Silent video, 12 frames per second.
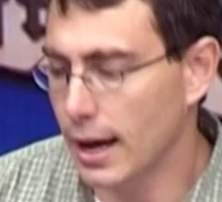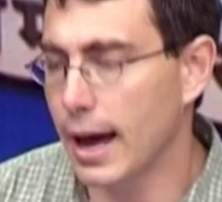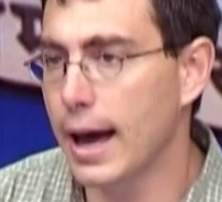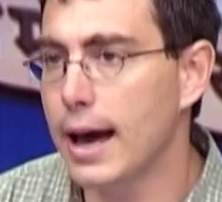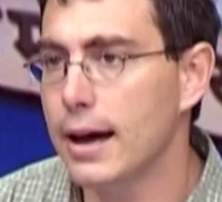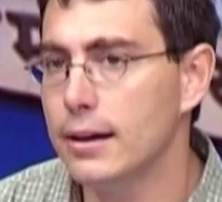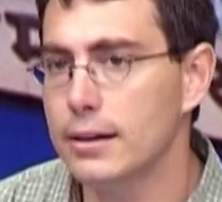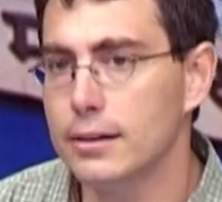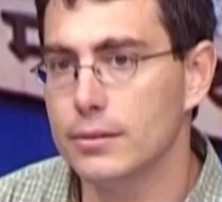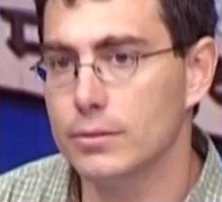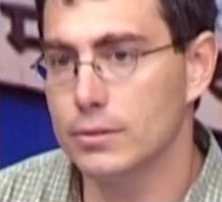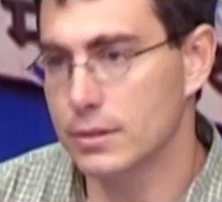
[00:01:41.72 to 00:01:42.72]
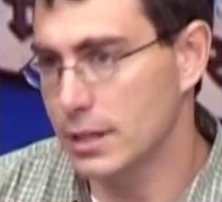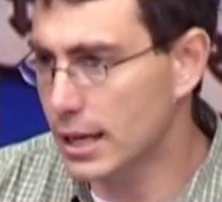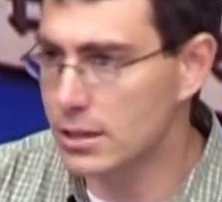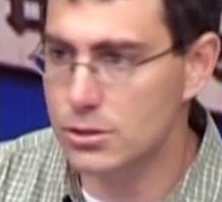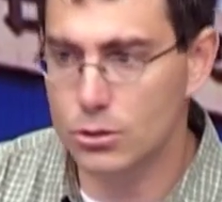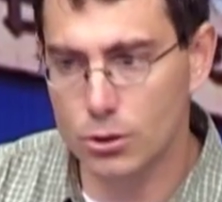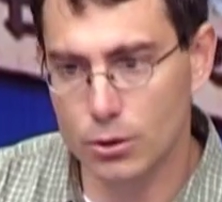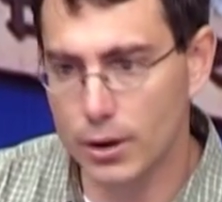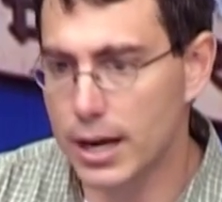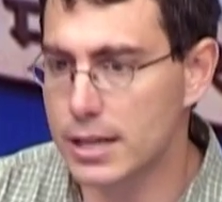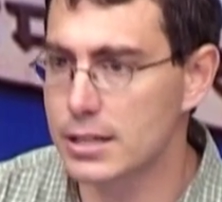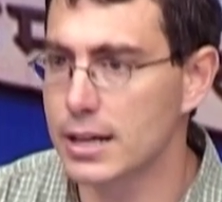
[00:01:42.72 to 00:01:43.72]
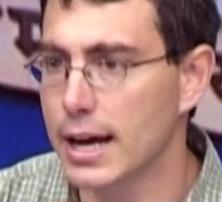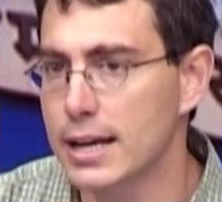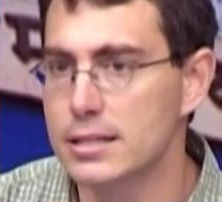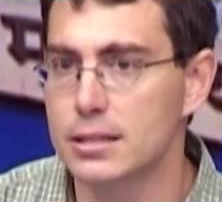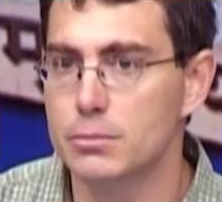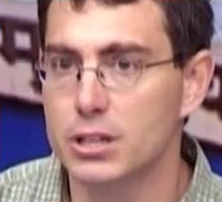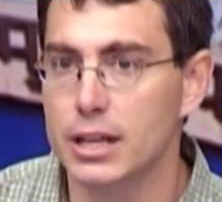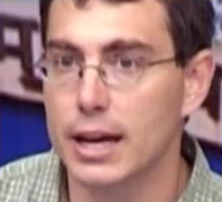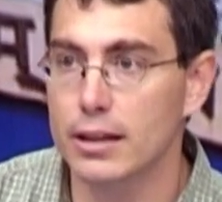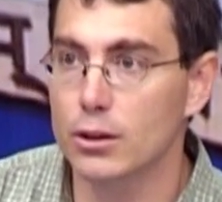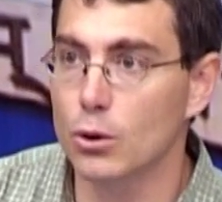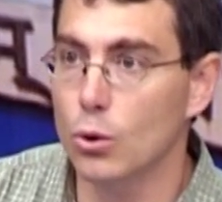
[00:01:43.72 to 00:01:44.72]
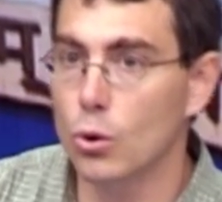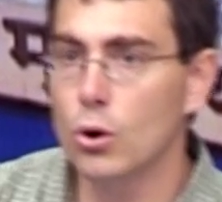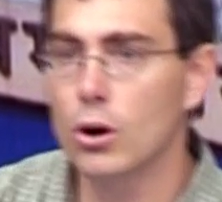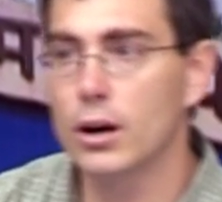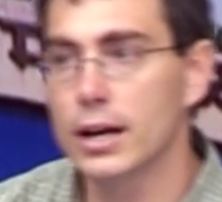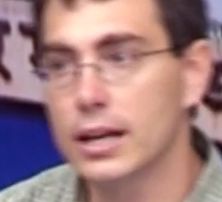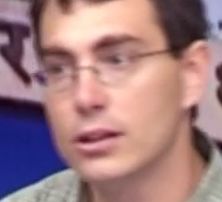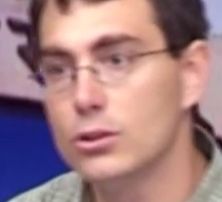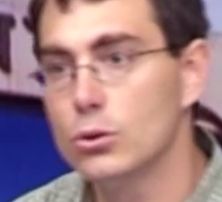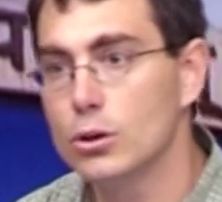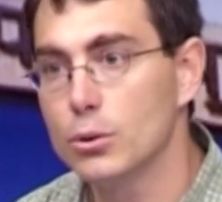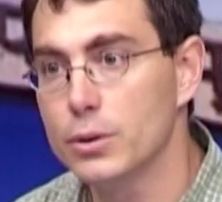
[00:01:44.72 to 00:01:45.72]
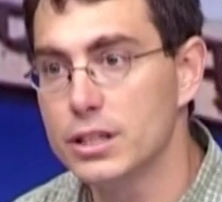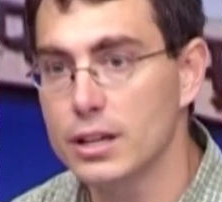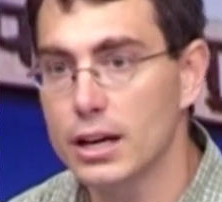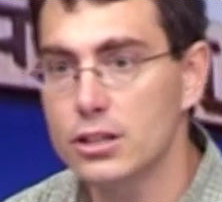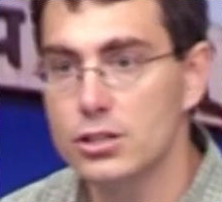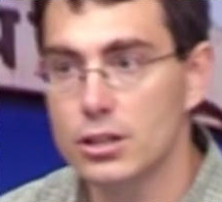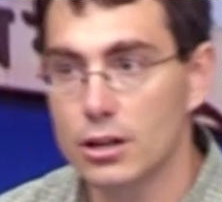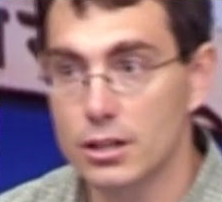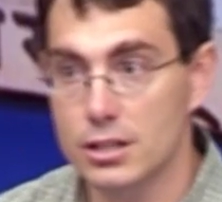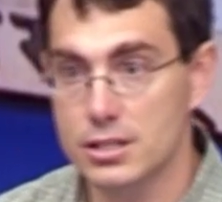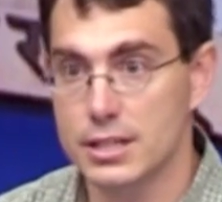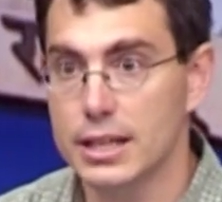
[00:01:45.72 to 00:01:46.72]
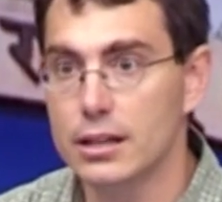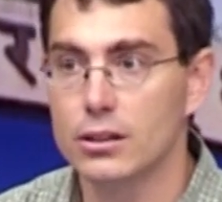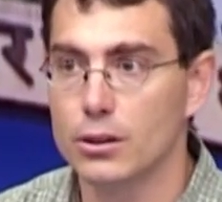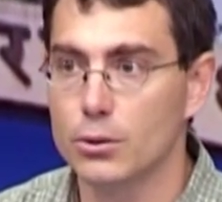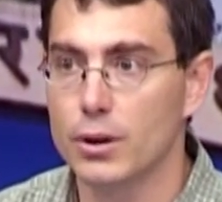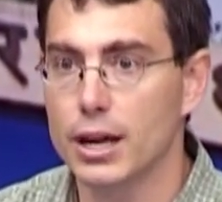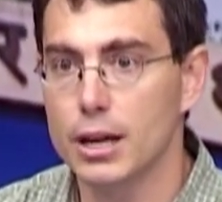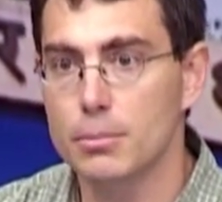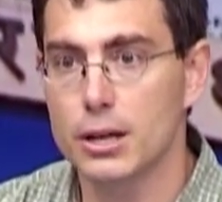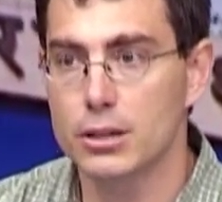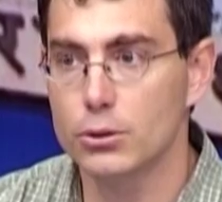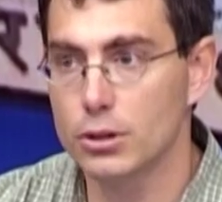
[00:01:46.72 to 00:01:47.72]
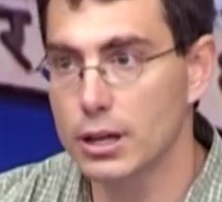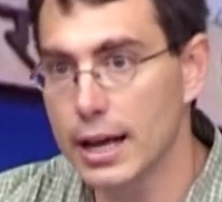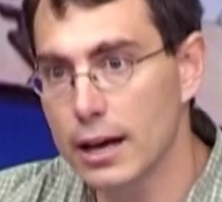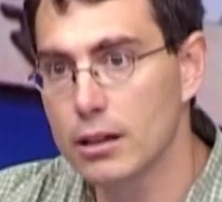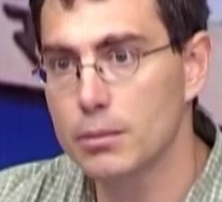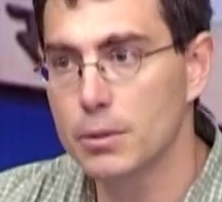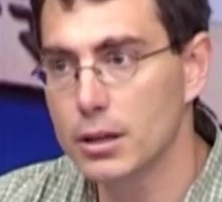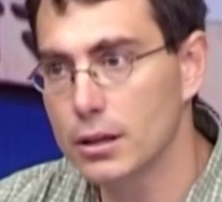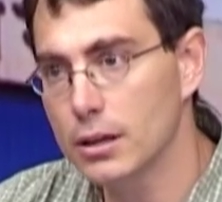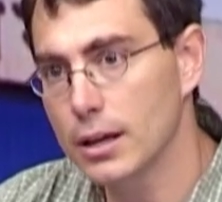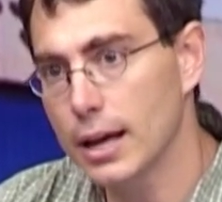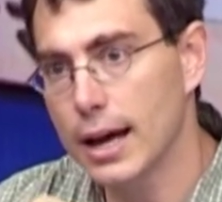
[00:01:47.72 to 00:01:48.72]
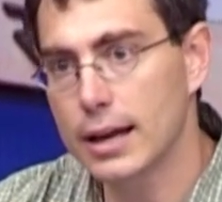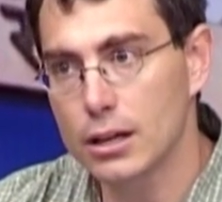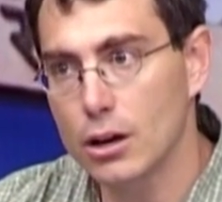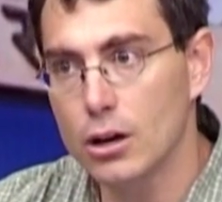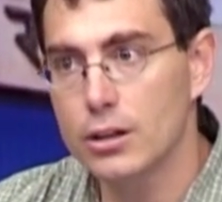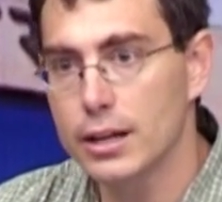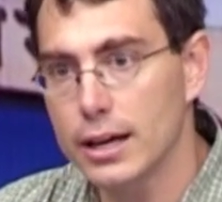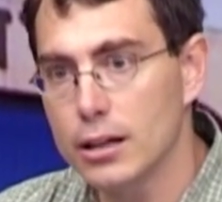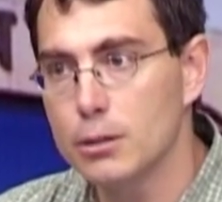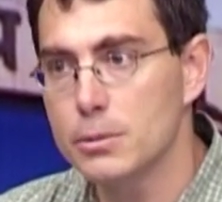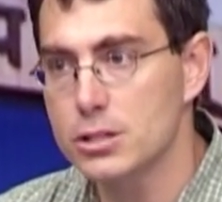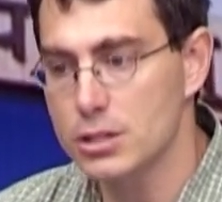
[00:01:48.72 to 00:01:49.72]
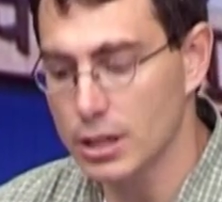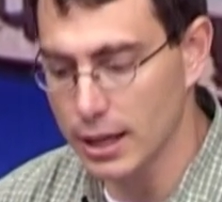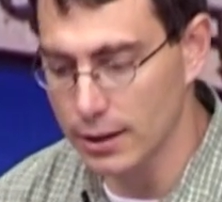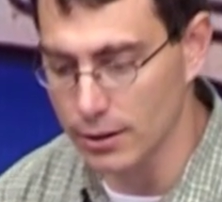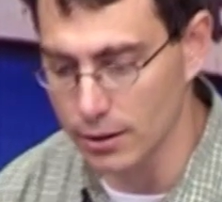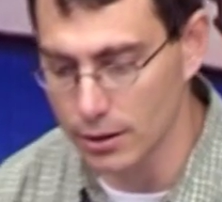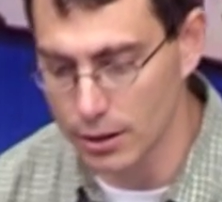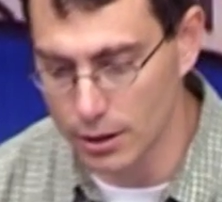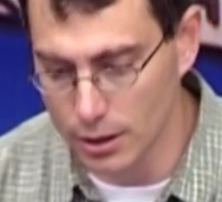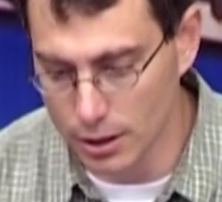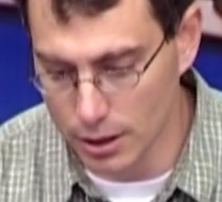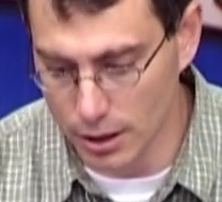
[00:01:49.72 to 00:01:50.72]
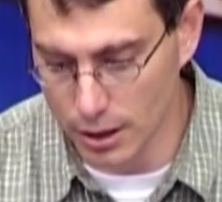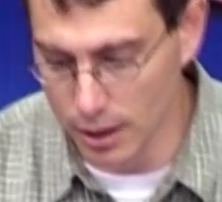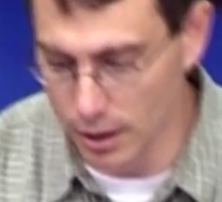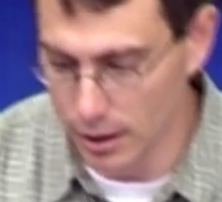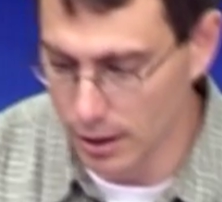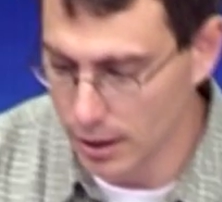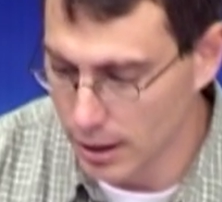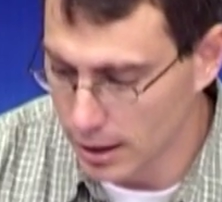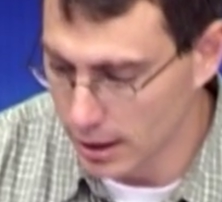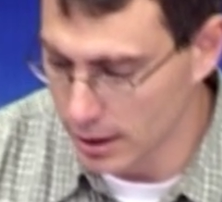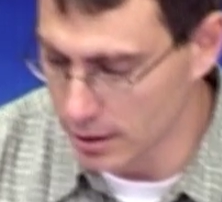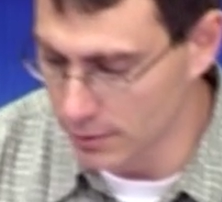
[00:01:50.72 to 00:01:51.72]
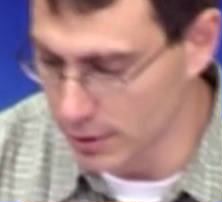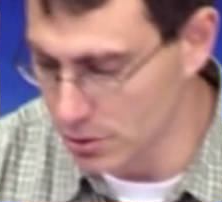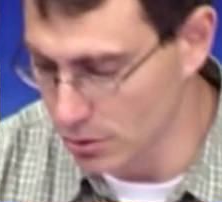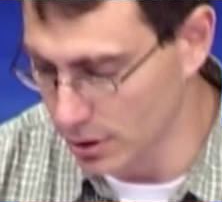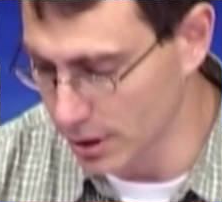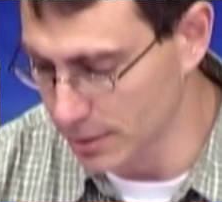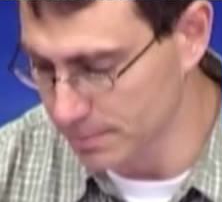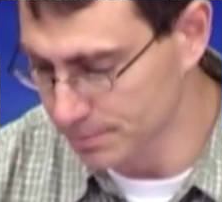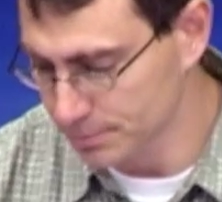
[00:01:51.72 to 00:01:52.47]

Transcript: Add takes two arrays and adds them together, or it can do a reduction on a single array by doing an element, adding all the elements together uh, individually.